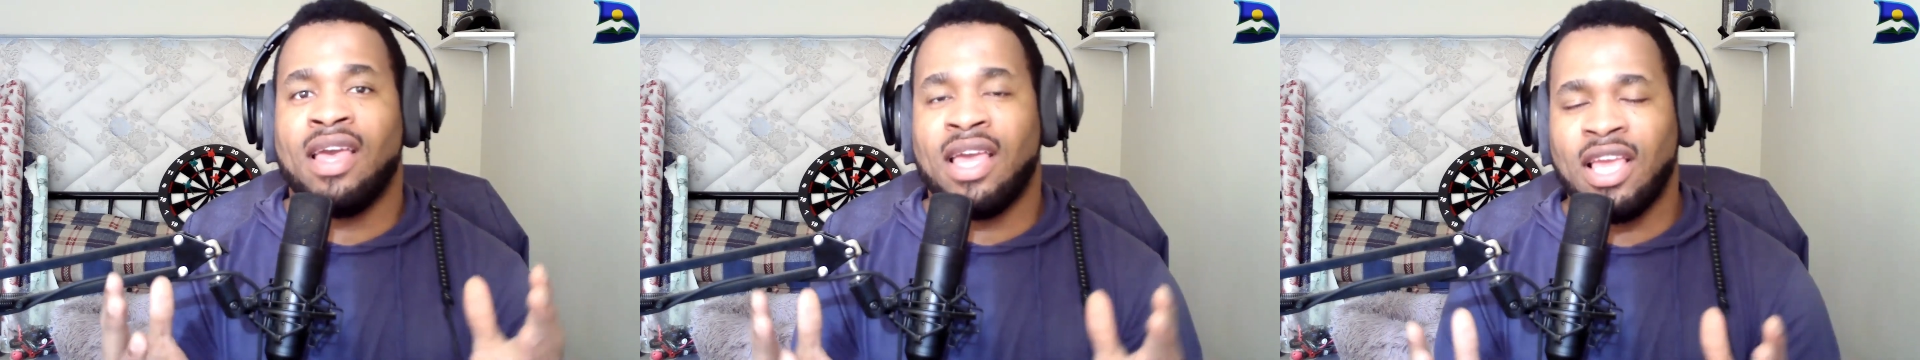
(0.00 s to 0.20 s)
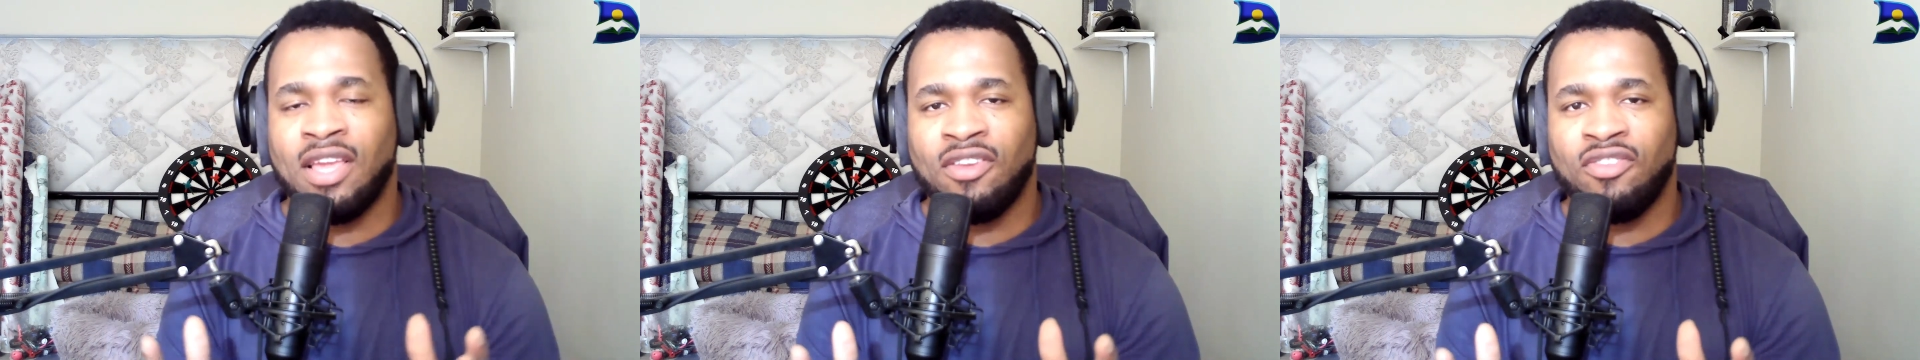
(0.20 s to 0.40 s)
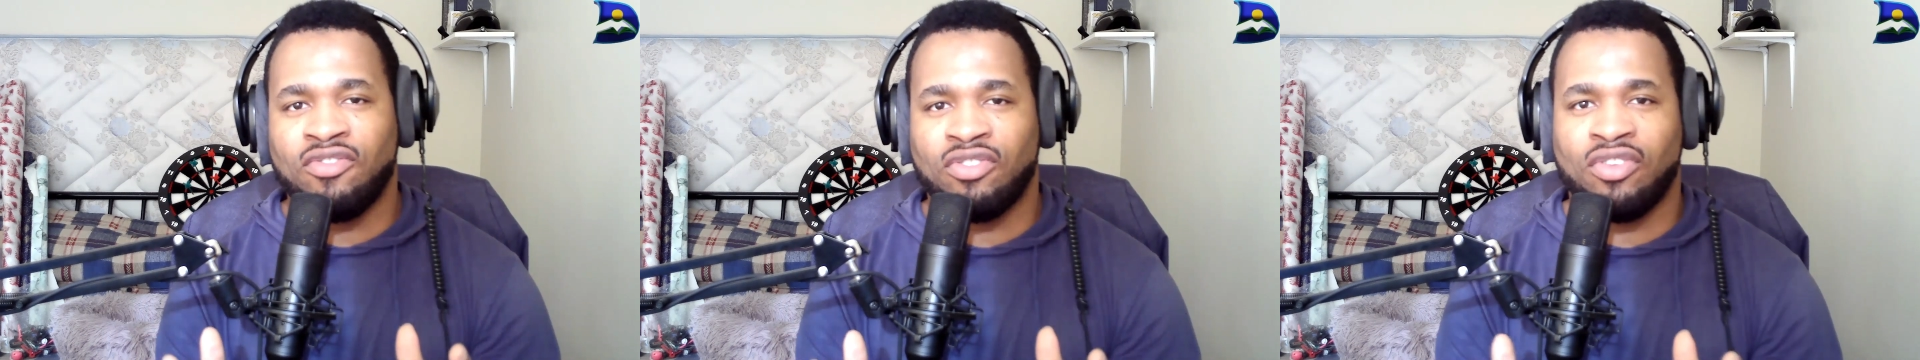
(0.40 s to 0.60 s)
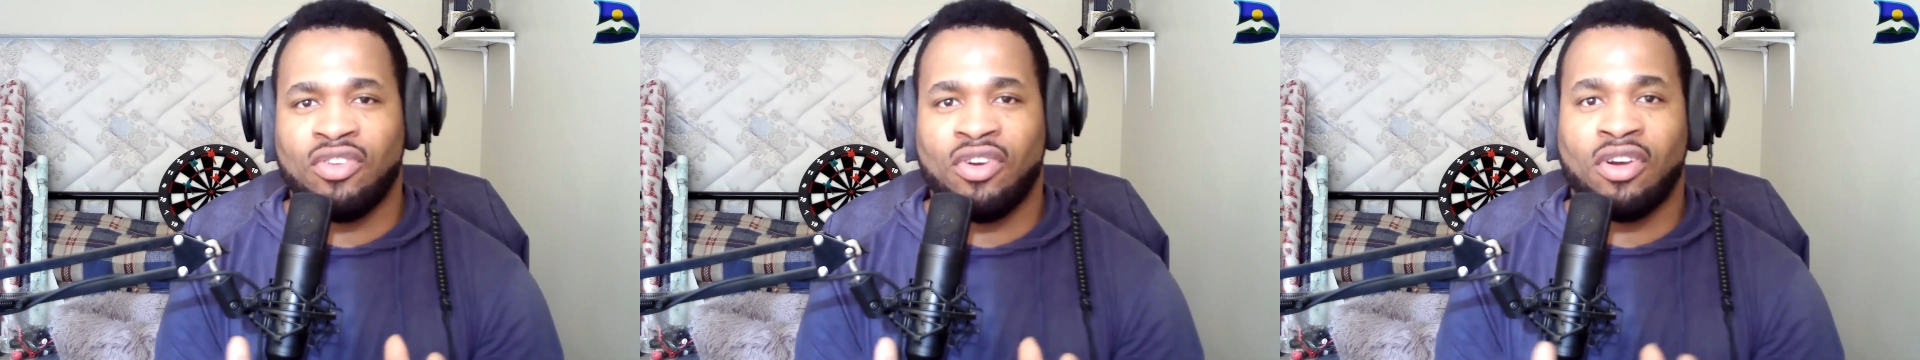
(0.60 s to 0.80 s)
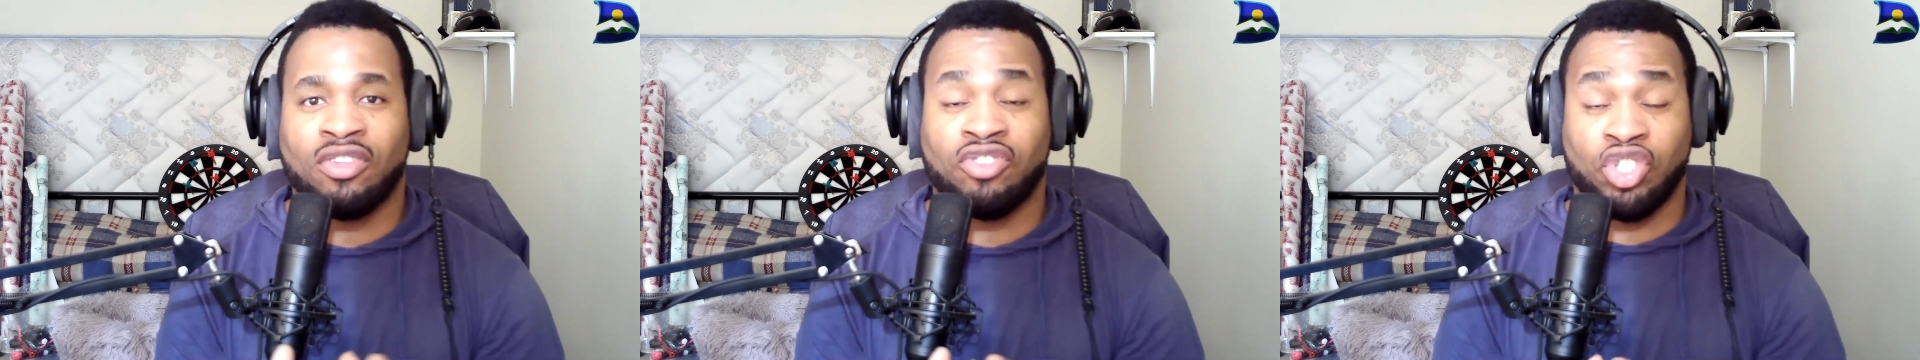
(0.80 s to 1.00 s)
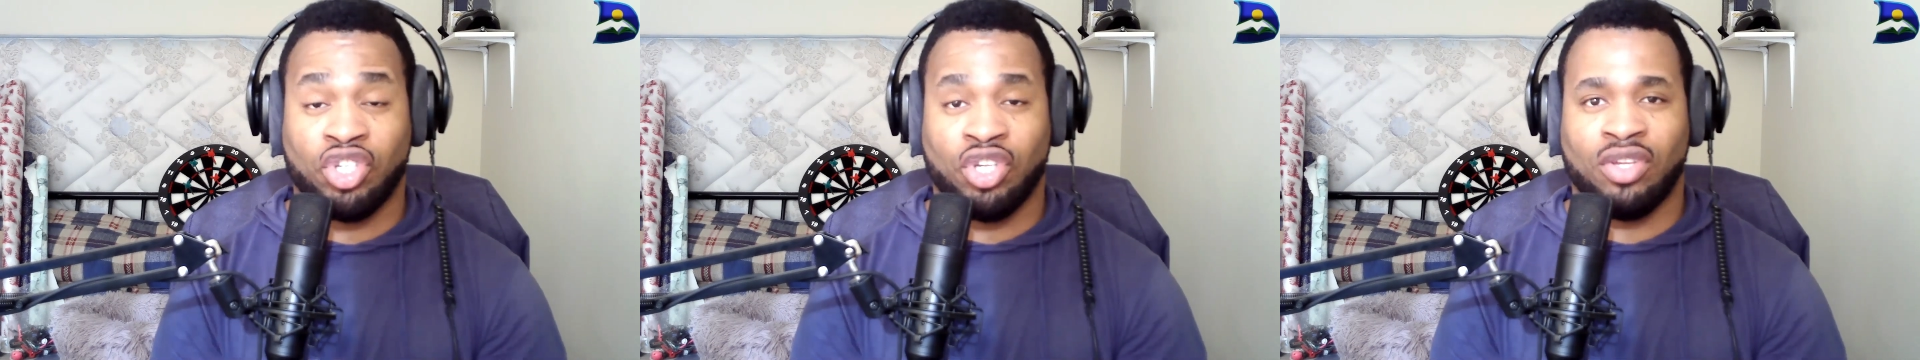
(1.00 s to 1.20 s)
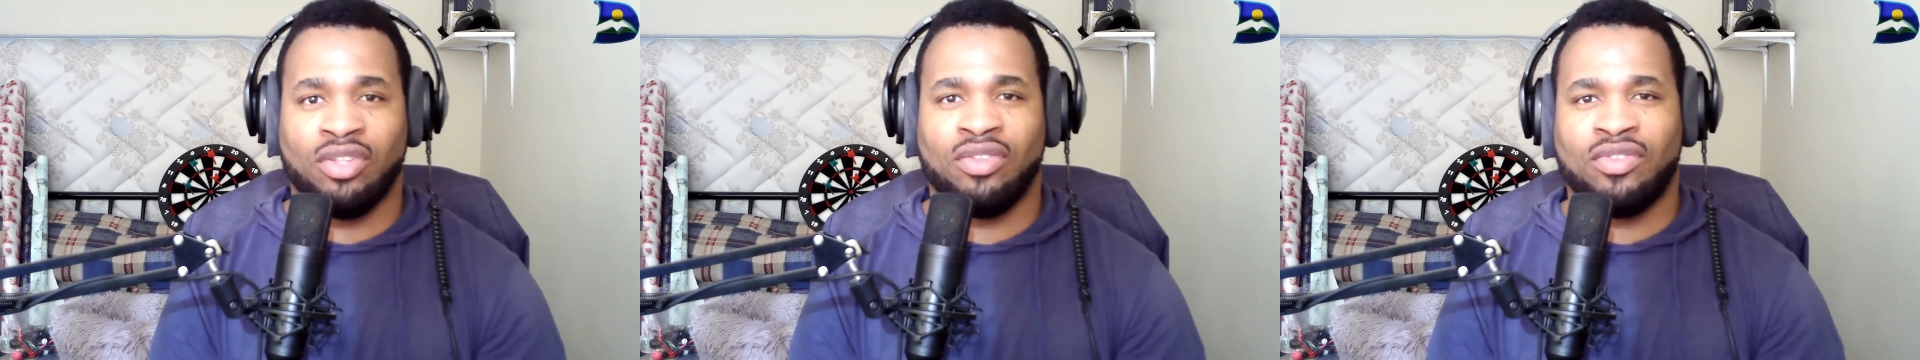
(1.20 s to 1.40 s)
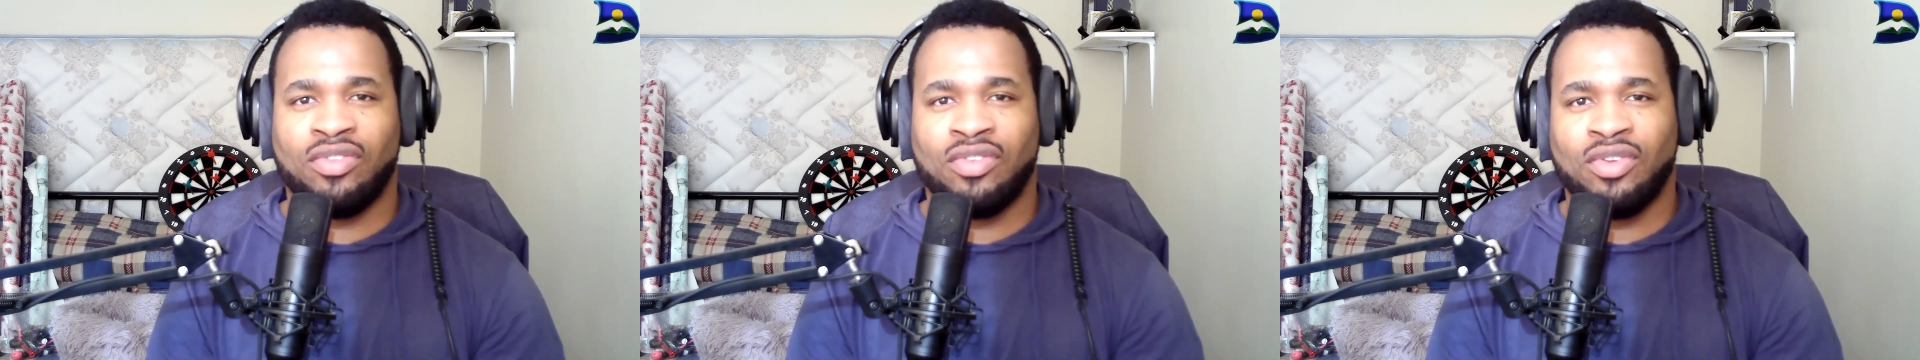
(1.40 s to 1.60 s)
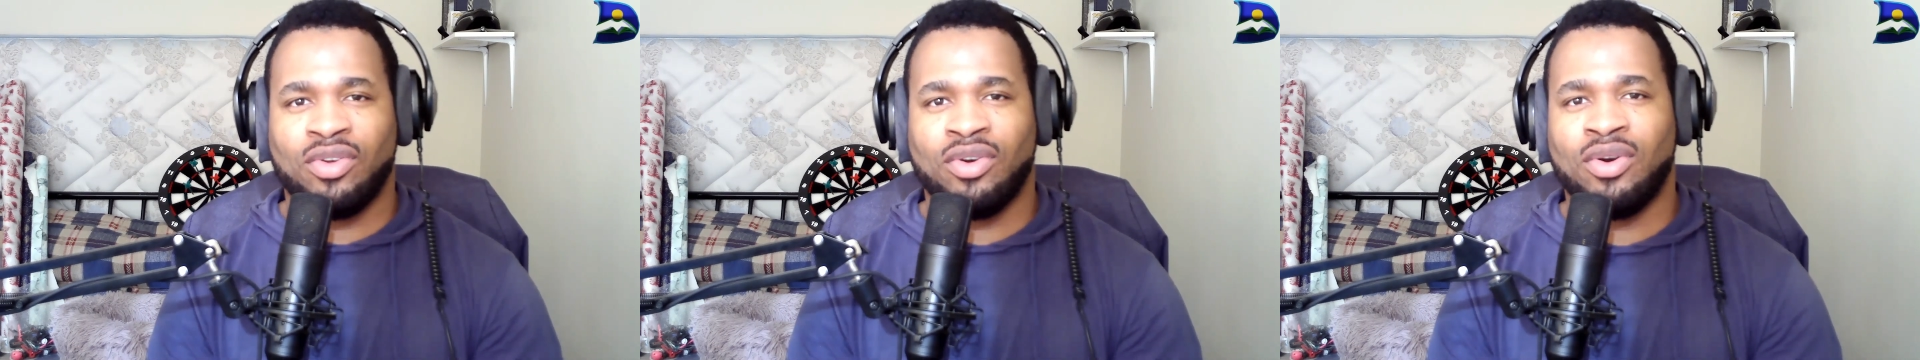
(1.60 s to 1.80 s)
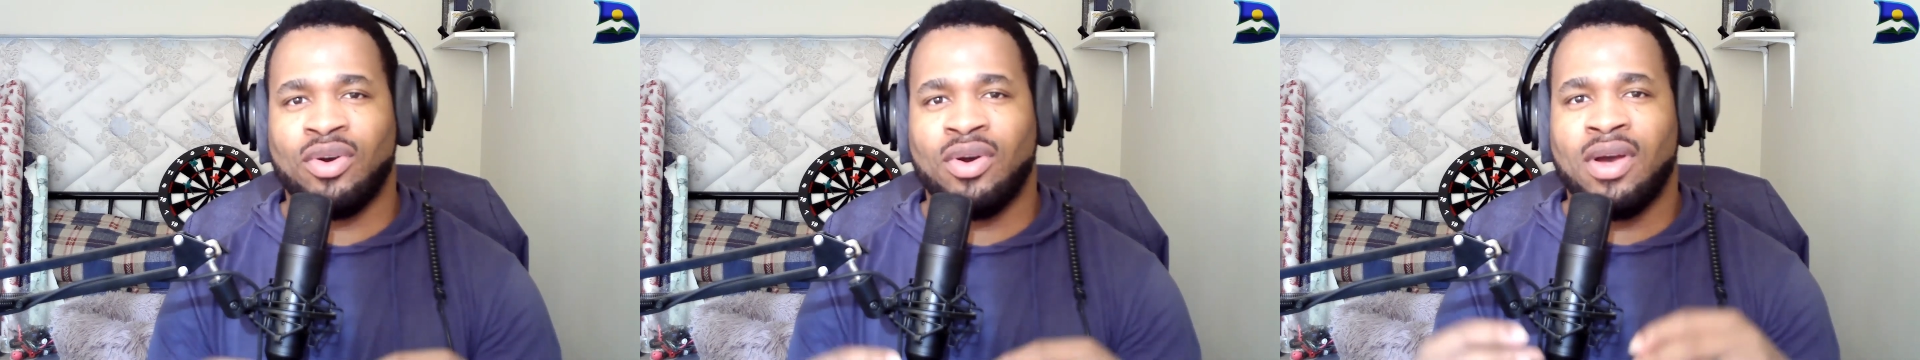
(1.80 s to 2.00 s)
introduction
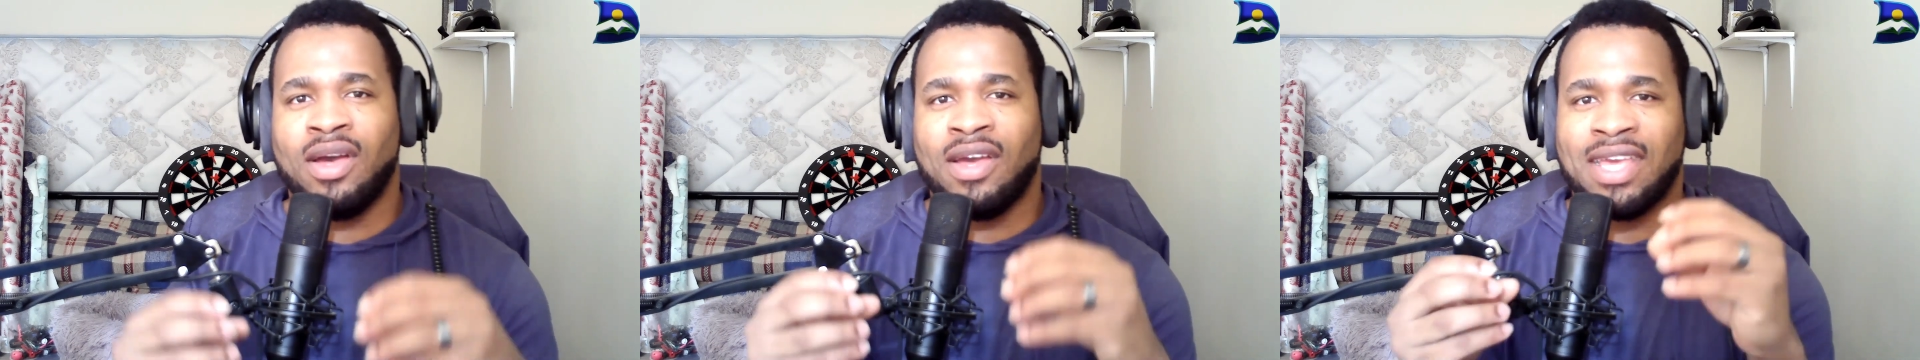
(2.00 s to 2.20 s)
to